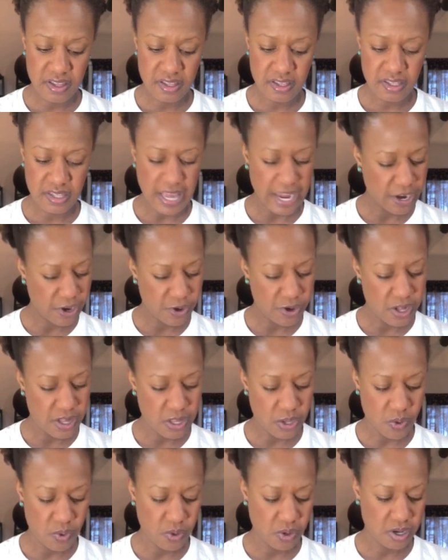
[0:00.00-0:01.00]
Carol
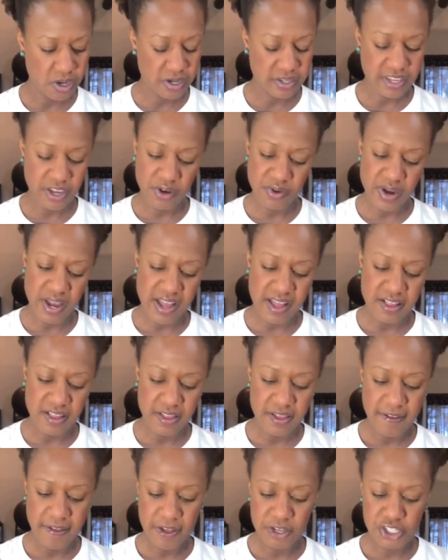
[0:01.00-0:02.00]

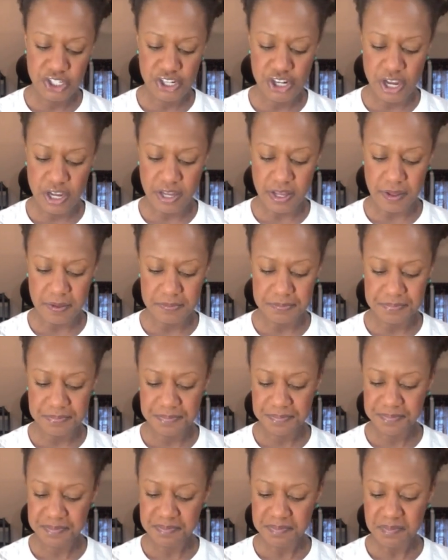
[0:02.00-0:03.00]
Shook.
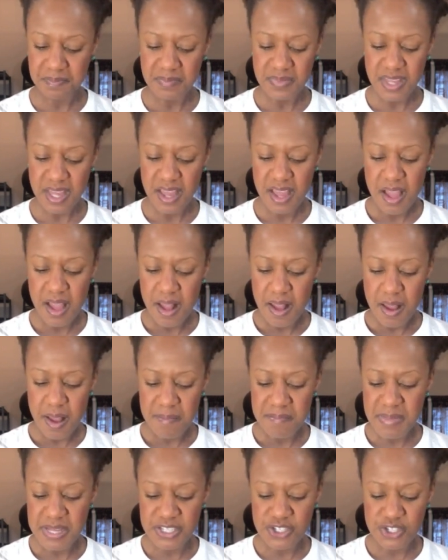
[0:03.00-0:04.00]

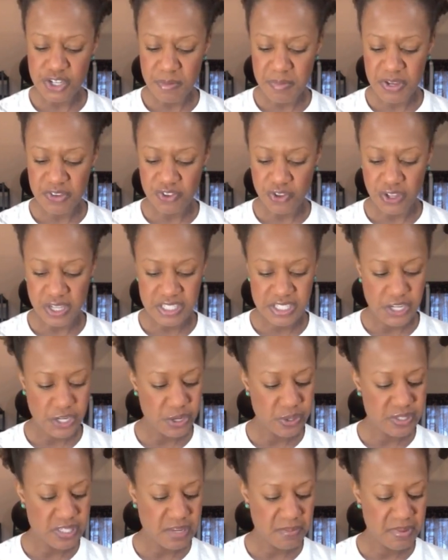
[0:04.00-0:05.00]
Mr. Mitchell
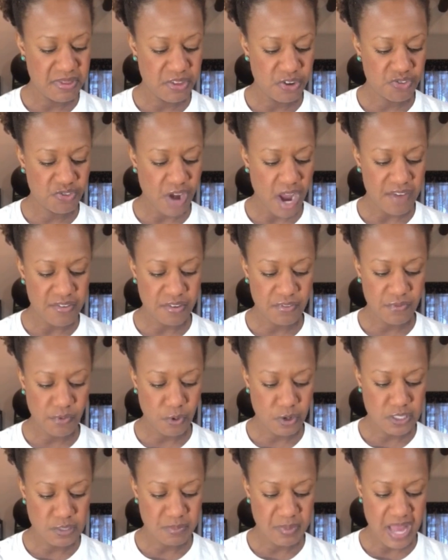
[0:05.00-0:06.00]
continues to be the driving
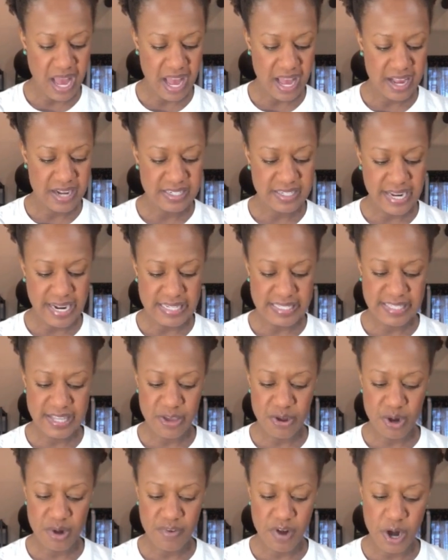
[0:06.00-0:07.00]
force behind Dance
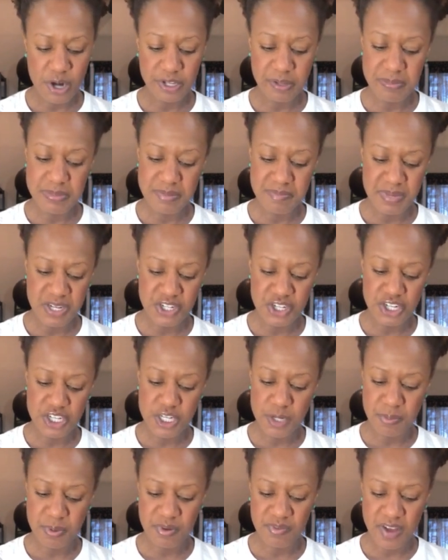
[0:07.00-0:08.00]
Theater of Harlem's mission to
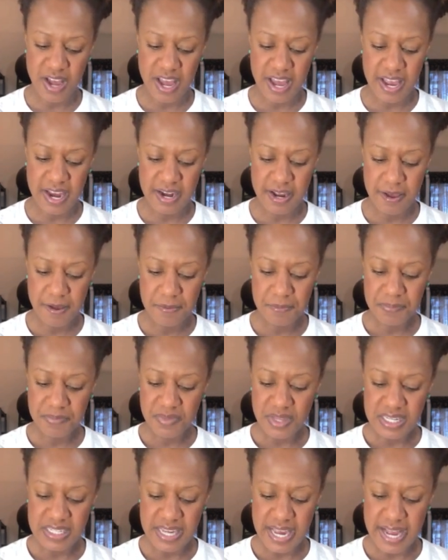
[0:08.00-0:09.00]
provide
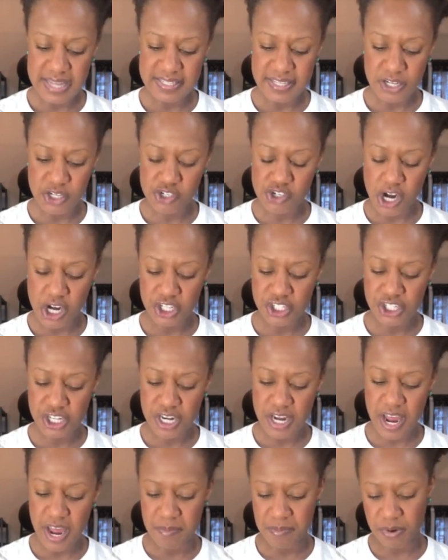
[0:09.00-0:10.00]
dance instruction
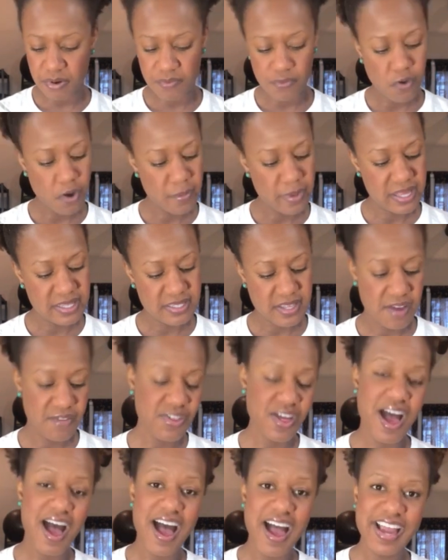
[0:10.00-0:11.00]
and performance of the
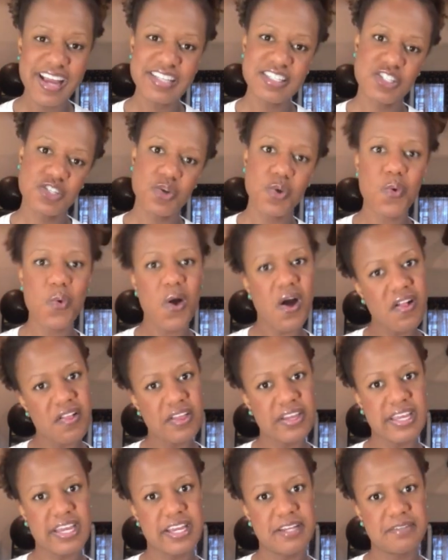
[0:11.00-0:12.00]
highest quality.